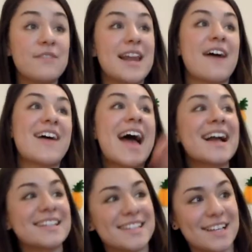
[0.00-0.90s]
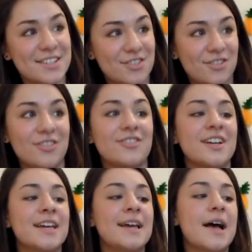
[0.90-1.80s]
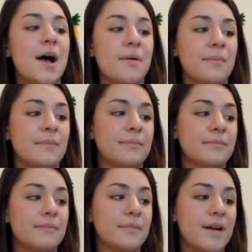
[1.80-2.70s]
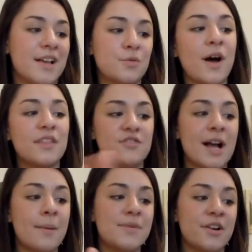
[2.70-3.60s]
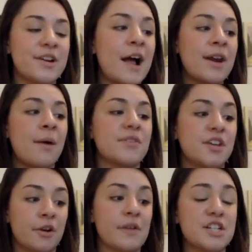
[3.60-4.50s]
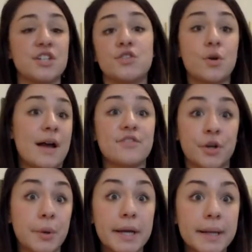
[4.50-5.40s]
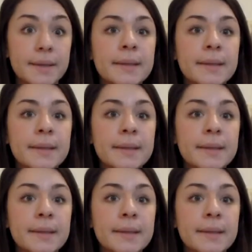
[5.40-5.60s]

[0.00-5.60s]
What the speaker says: or even have access to a swath of jobs that are now not within your reach because you don't have a degree.